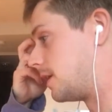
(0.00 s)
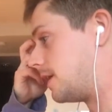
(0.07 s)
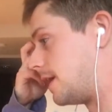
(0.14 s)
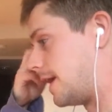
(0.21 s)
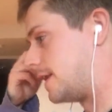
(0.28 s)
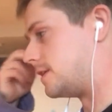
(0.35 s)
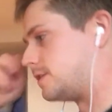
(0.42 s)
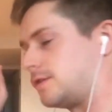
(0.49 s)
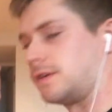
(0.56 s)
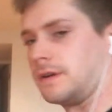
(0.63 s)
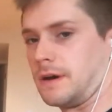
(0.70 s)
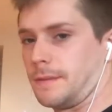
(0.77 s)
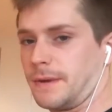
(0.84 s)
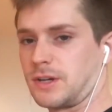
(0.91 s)
And
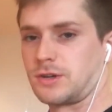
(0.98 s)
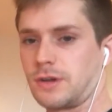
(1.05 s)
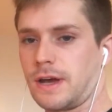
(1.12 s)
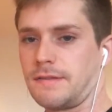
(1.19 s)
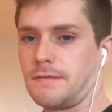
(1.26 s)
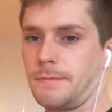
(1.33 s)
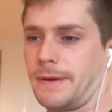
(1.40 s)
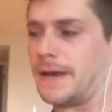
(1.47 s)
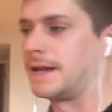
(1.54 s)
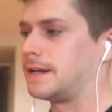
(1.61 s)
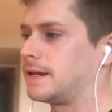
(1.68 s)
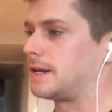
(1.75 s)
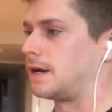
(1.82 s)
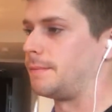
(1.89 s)
I'll make sure I have a
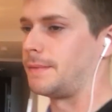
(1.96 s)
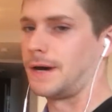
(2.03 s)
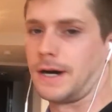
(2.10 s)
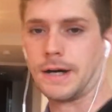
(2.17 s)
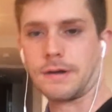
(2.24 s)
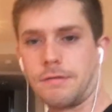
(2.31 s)
pen and I'll mark